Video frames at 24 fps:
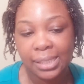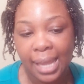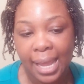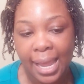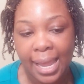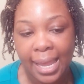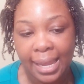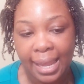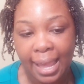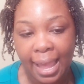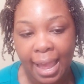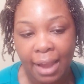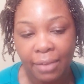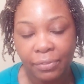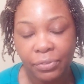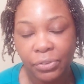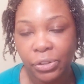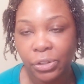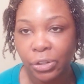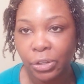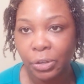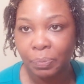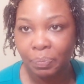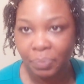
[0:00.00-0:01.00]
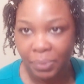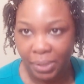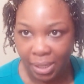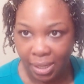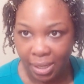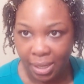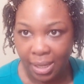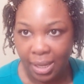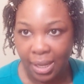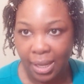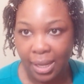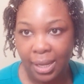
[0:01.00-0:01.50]
looks like after
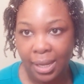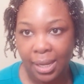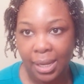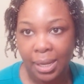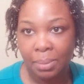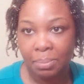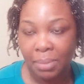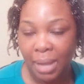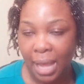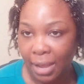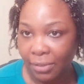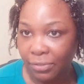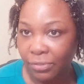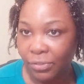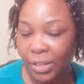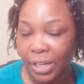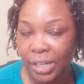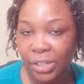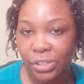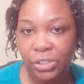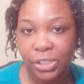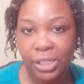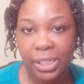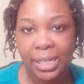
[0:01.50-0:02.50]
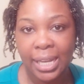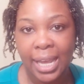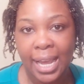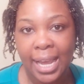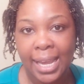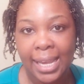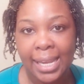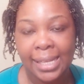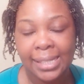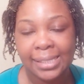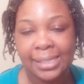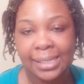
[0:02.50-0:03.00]
I finish
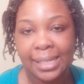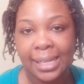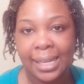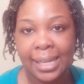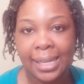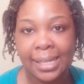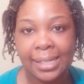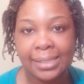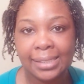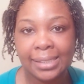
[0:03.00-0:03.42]
tonight.